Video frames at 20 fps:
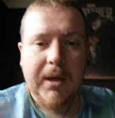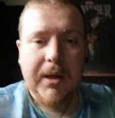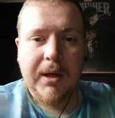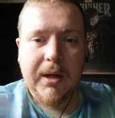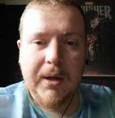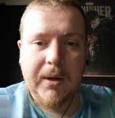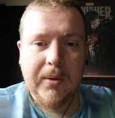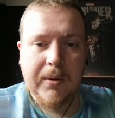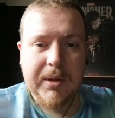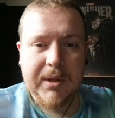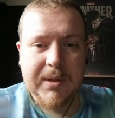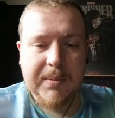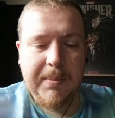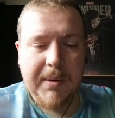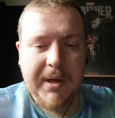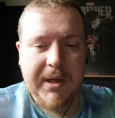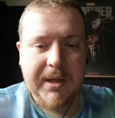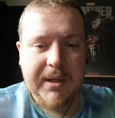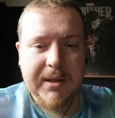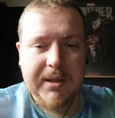You know, it's
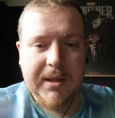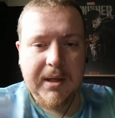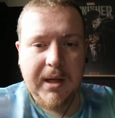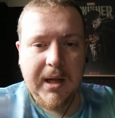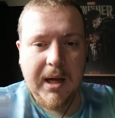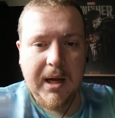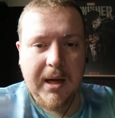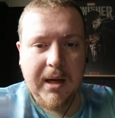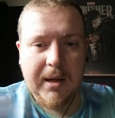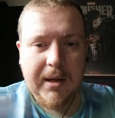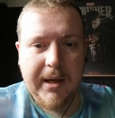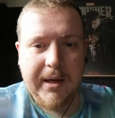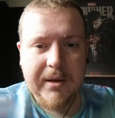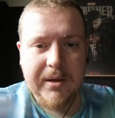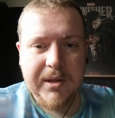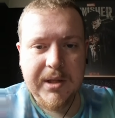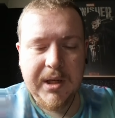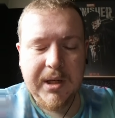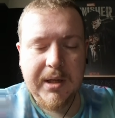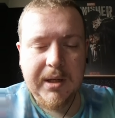by to buy into that
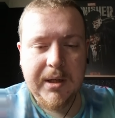energy.